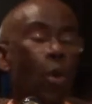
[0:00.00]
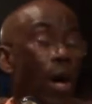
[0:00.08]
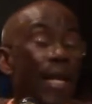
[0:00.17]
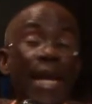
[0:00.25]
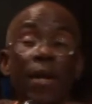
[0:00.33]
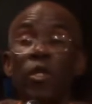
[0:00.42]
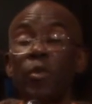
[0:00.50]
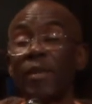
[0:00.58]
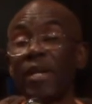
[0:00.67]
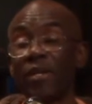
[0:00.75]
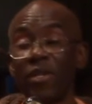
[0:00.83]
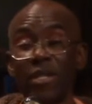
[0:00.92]
cannot
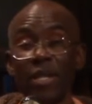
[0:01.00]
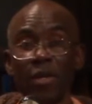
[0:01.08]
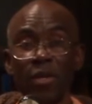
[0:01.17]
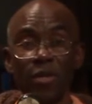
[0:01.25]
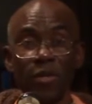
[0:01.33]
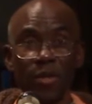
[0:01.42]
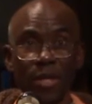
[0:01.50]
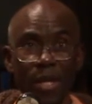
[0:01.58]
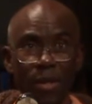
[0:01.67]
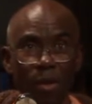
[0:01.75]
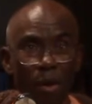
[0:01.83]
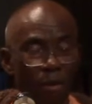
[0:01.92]
spread Krishna
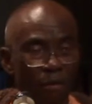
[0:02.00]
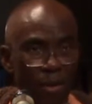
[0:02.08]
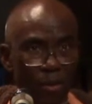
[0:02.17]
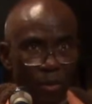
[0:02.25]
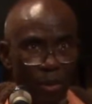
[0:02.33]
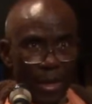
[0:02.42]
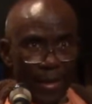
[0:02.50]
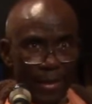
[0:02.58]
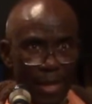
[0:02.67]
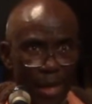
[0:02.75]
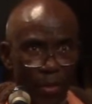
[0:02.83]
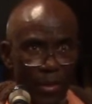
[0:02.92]
consciousness all over the world like
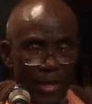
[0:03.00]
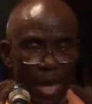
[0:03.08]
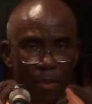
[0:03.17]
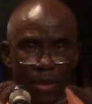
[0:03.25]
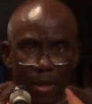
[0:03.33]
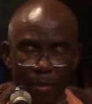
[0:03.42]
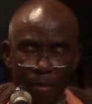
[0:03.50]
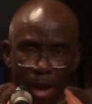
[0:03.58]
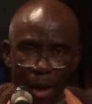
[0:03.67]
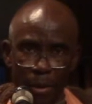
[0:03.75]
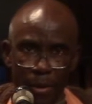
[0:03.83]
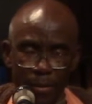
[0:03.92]
that without being
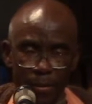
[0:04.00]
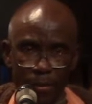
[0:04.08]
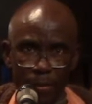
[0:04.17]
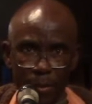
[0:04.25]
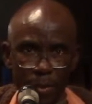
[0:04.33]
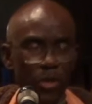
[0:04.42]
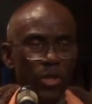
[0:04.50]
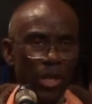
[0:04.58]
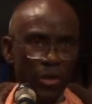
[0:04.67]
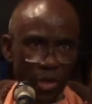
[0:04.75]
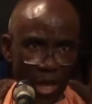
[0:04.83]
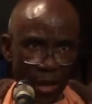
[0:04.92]
empowered.
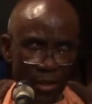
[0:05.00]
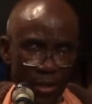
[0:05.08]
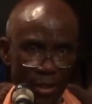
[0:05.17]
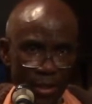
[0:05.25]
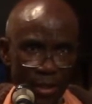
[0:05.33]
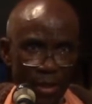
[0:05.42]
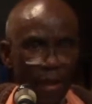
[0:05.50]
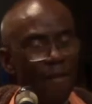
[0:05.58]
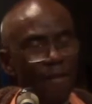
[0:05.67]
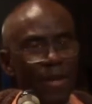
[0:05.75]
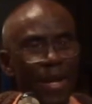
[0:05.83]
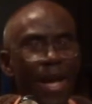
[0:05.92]
Krishna Shakti
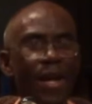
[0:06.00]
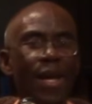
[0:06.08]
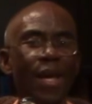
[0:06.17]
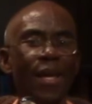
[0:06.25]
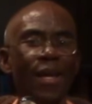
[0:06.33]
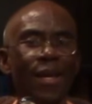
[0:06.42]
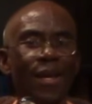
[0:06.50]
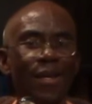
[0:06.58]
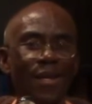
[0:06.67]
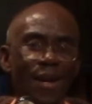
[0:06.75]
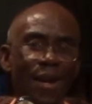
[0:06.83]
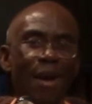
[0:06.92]
Vinanahe
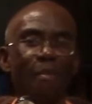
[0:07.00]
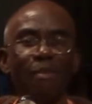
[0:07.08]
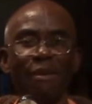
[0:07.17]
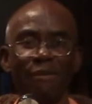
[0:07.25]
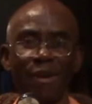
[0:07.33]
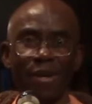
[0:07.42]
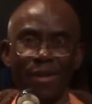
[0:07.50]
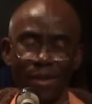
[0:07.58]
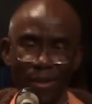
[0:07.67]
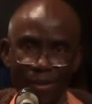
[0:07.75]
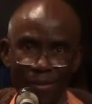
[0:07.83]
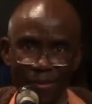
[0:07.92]
Tara
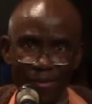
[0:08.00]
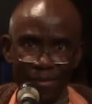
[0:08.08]
Pravartana.